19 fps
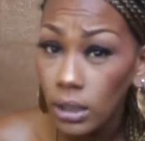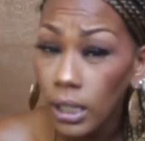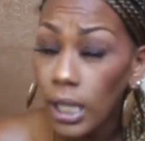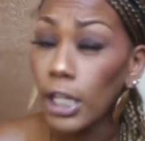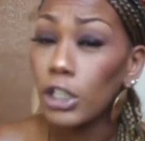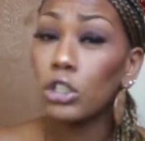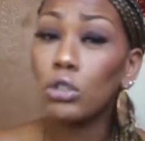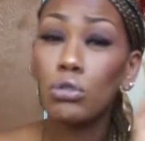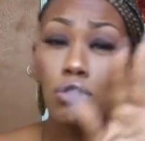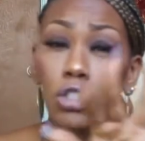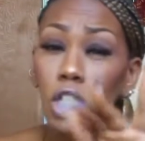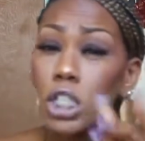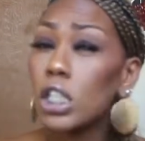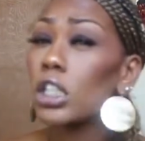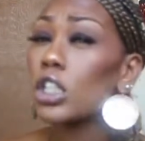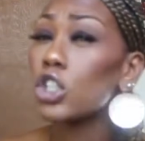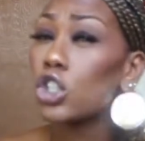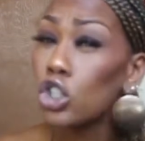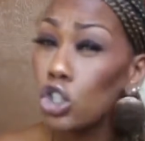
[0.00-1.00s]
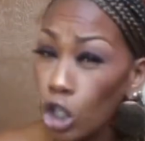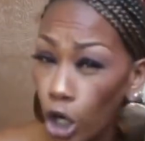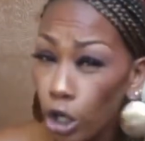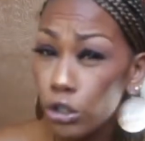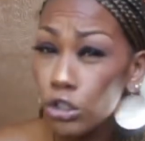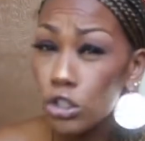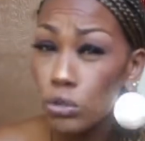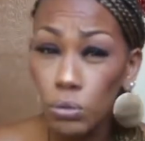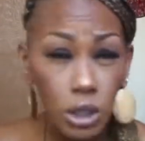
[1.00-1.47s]
and you see this
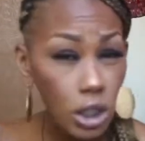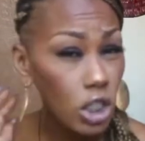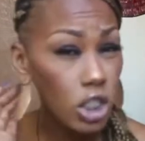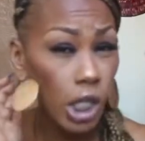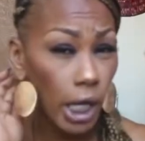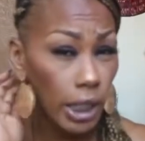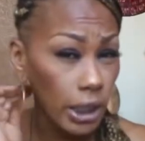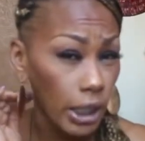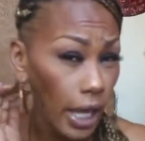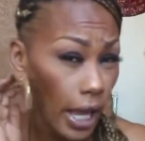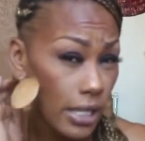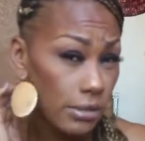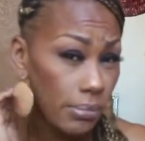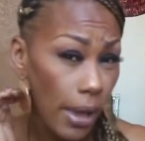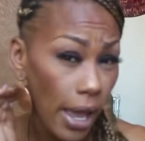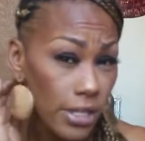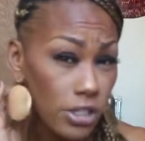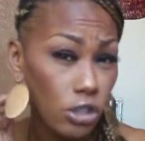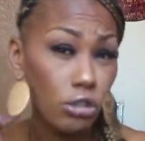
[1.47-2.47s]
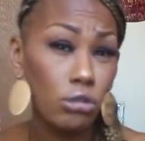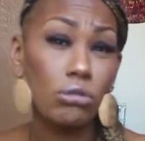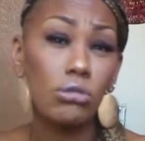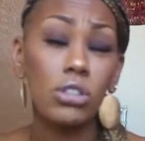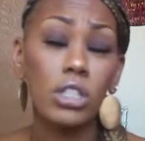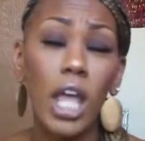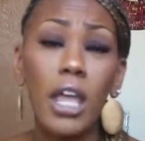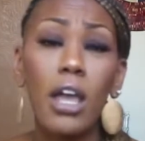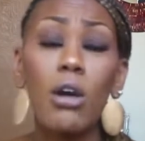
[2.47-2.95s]
church with the shady ass pastor, you
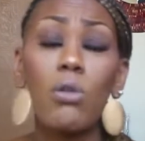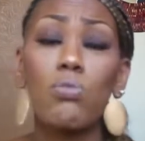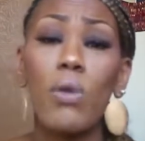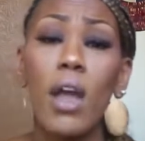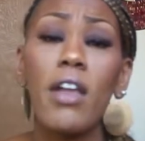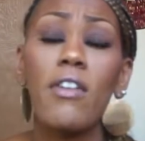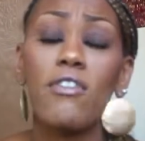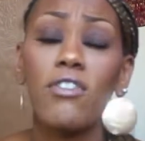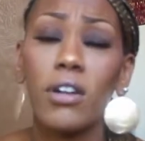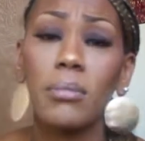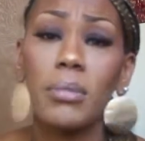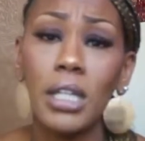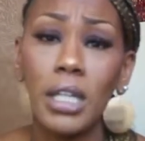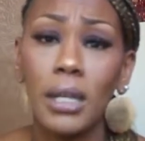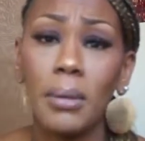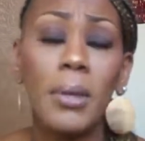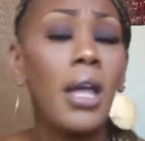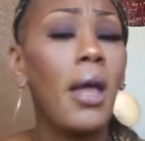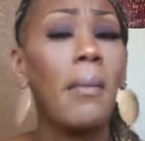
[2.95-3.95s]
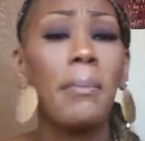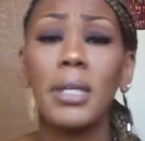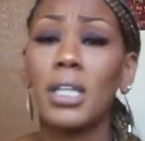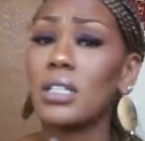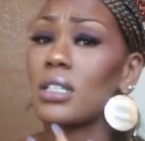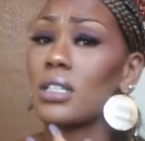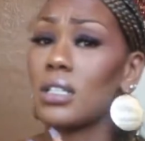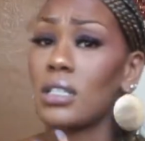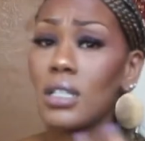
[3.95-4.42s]
stay away from him
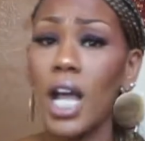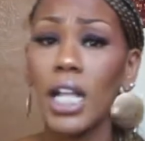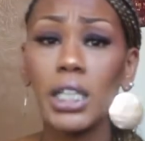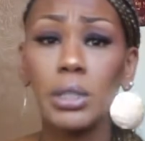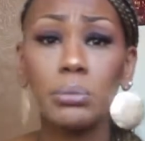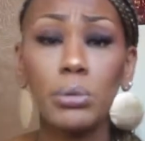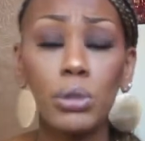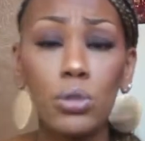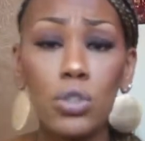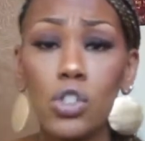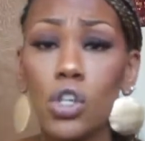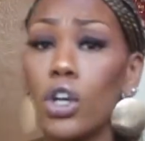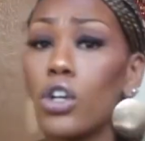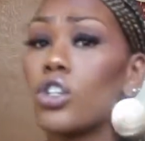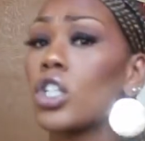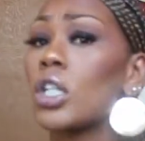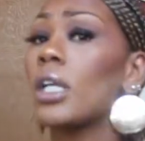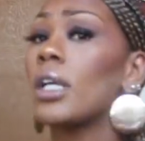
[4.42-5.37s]
because it's not a real church.